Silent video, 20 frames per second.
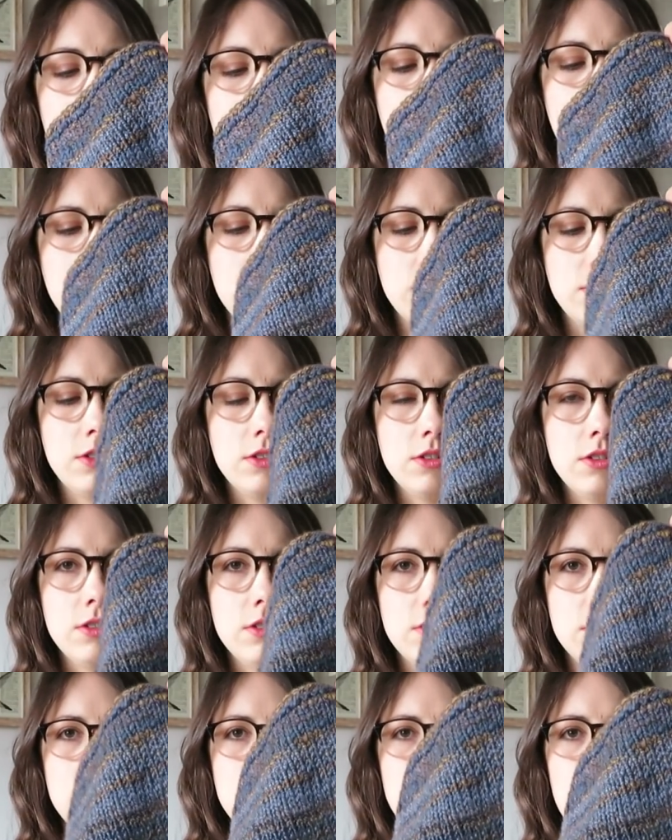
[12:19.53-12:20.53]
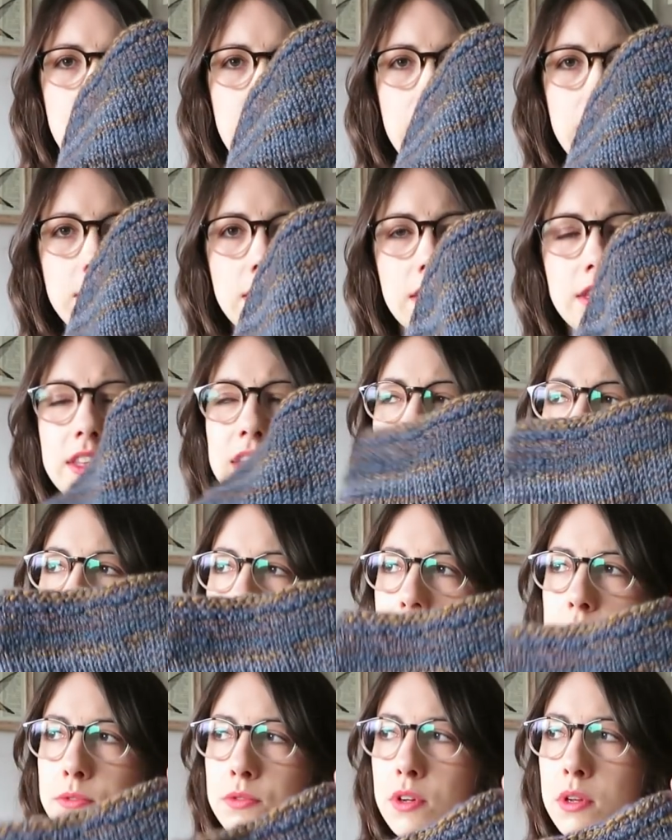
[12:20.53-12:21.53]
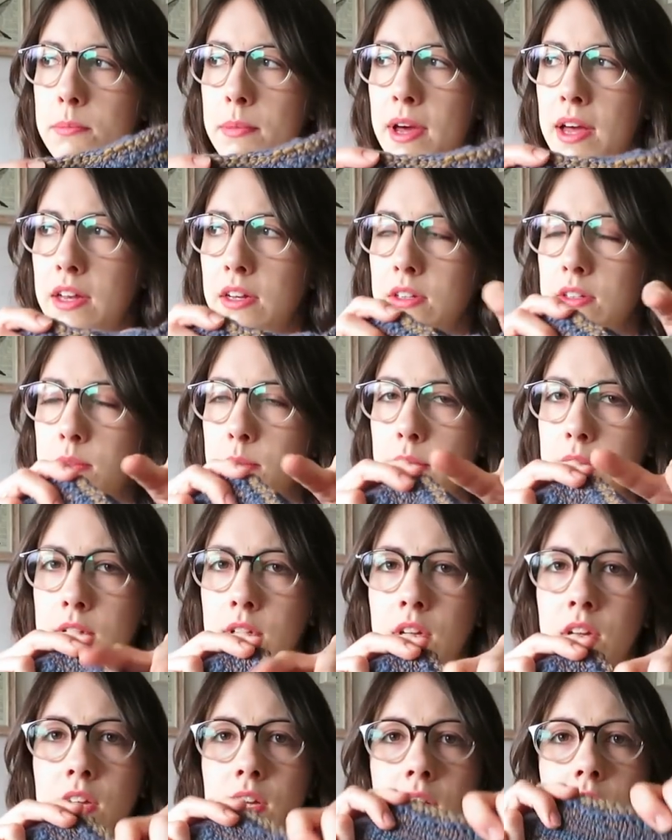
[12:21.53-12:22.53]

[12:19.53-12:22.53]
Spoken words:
and then I think it is a free pattern as well.